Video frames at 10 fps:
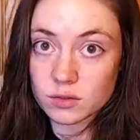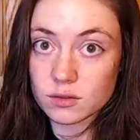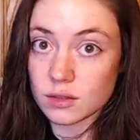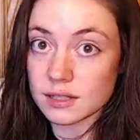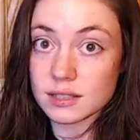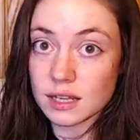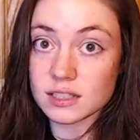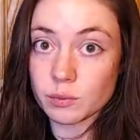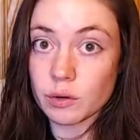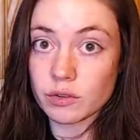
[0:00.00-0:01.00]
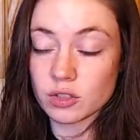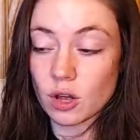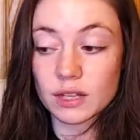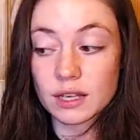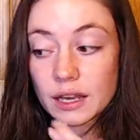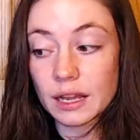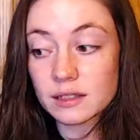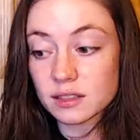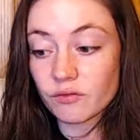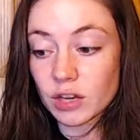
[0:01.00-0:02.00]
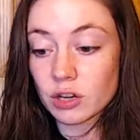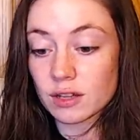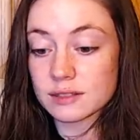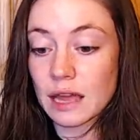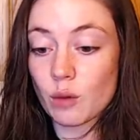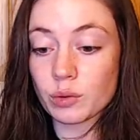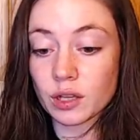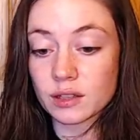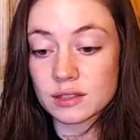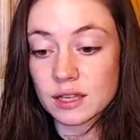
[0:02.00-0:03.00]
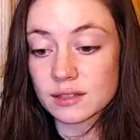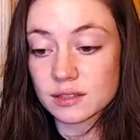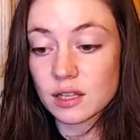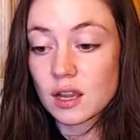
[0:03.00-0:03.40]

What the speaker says: This needs to be resolved. He needs to figure this out because this...